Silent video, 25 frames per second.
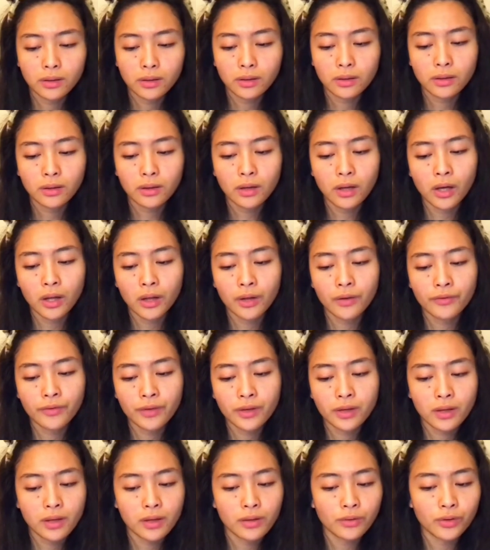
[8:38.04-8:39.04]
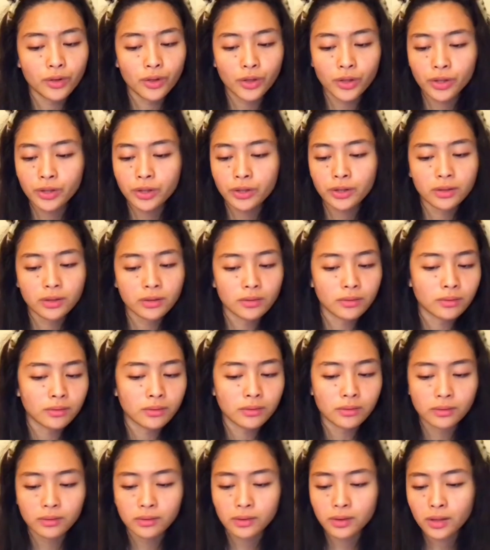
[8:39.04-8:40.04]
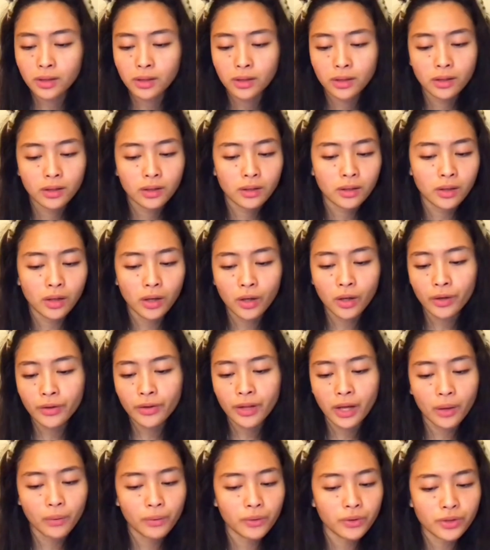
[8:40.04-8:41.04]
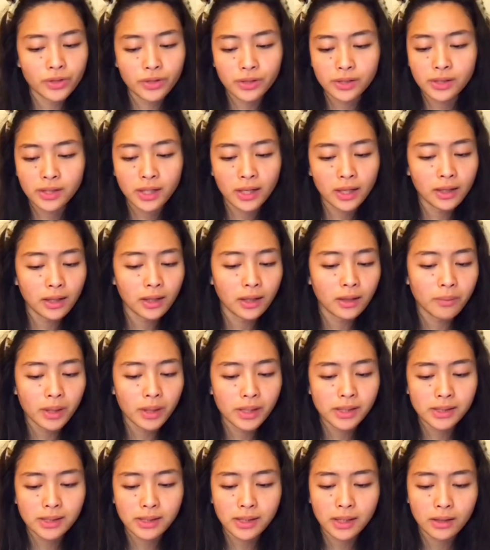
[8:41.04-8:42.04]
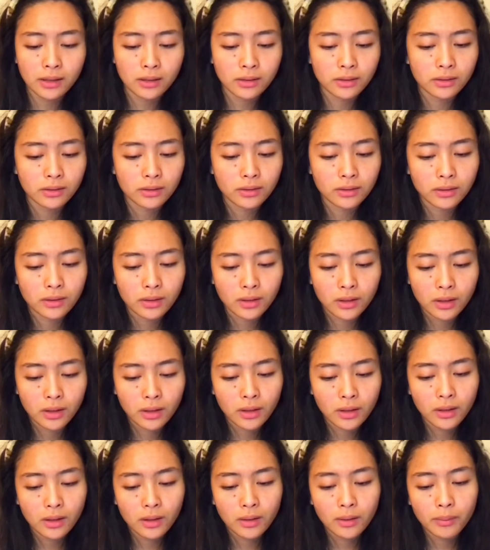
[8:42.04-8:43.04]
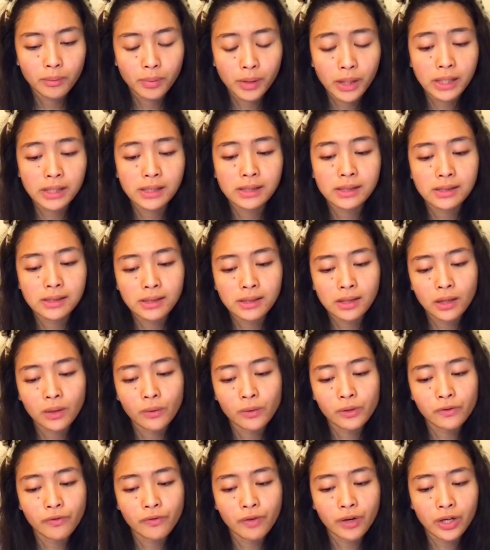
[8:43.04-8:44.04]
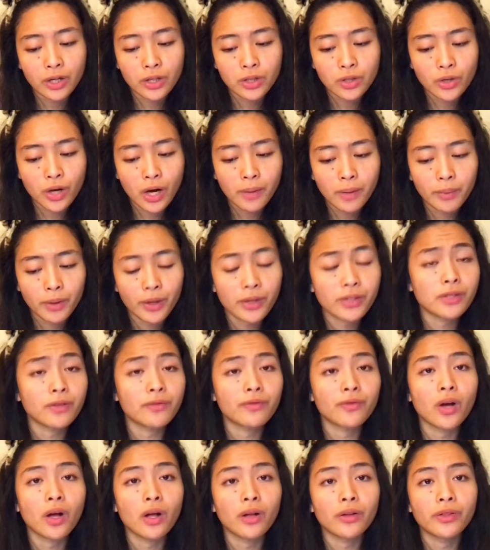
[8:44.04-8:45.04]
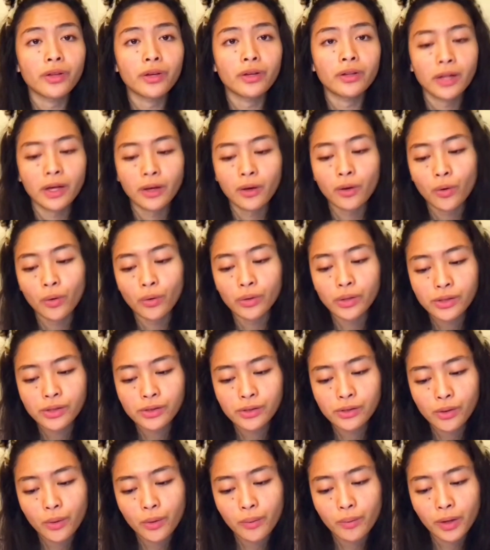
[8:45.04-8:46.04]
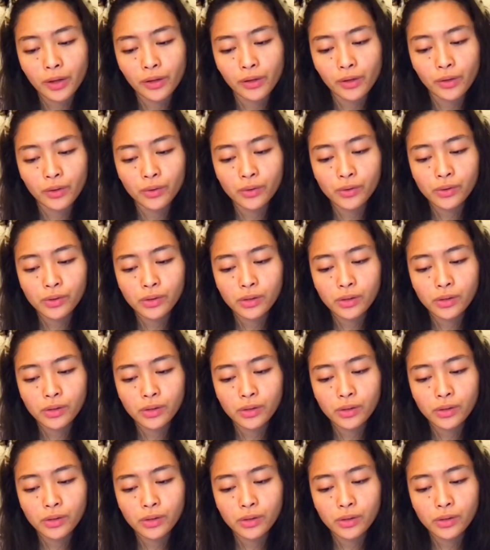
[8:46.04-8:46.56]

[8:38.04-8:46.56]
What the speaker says: all of the dirt and all that was just getting in my skin. Plus, it was very dry because of all the glycolic soap I used.